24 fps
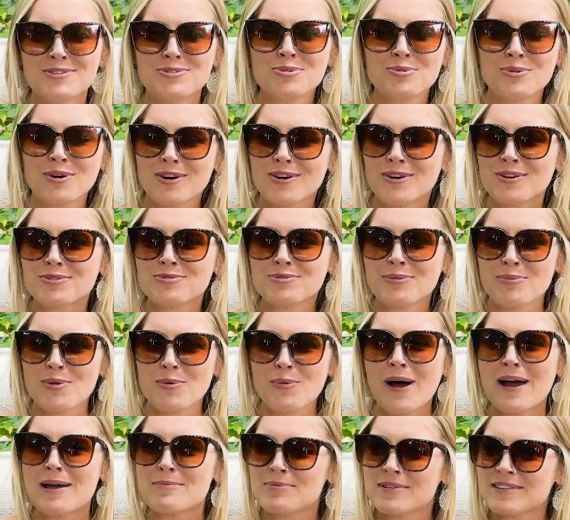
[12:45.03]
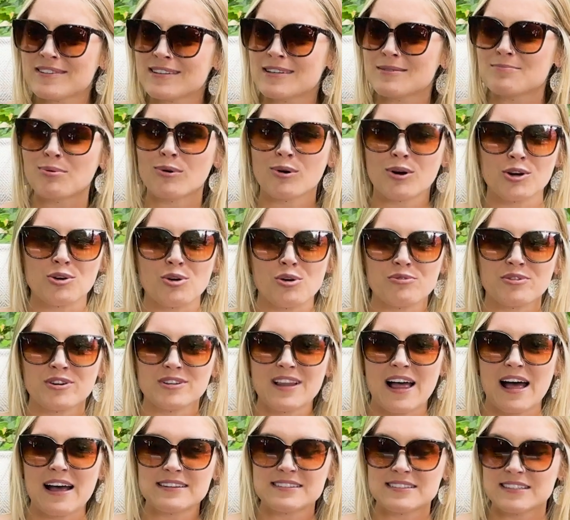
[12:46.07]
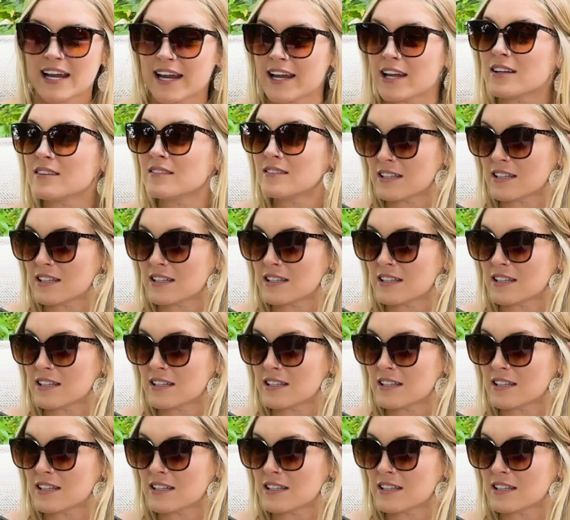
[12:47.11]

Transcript: girls from the YPC board over last night.